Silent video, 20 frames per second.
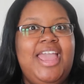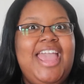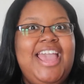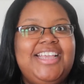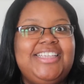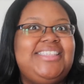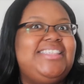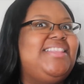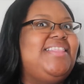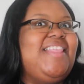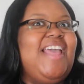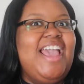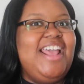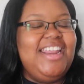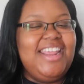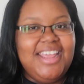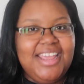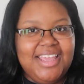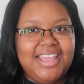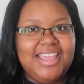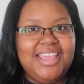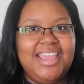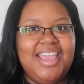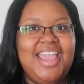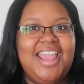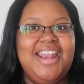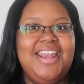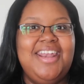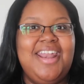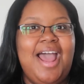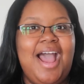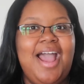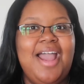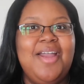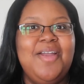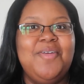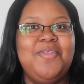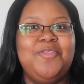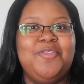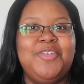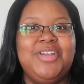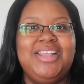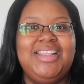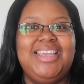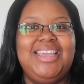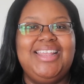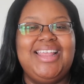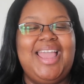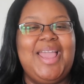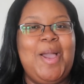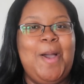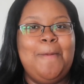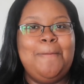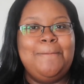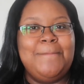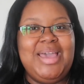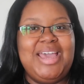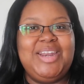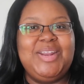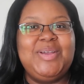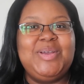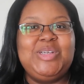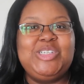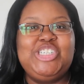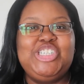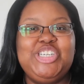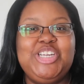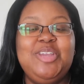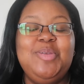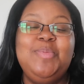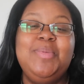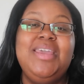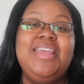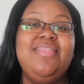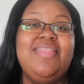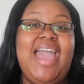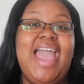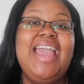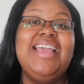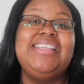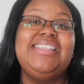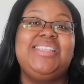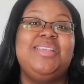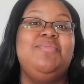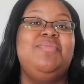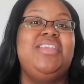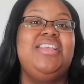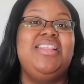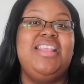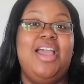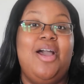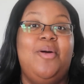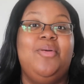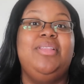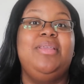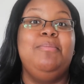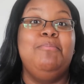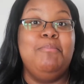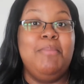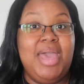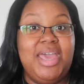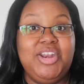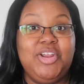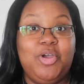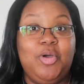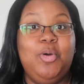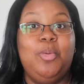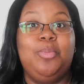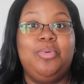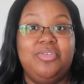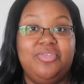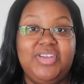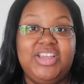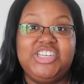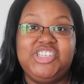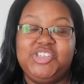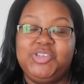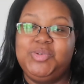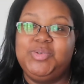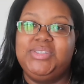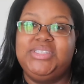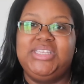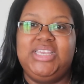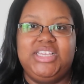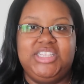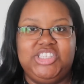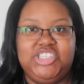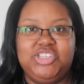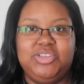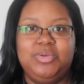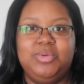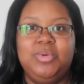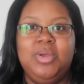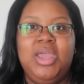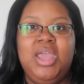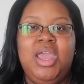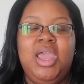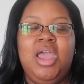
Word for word: aesthetic and not really like a medical treatment, that is something that only medical professionals can do.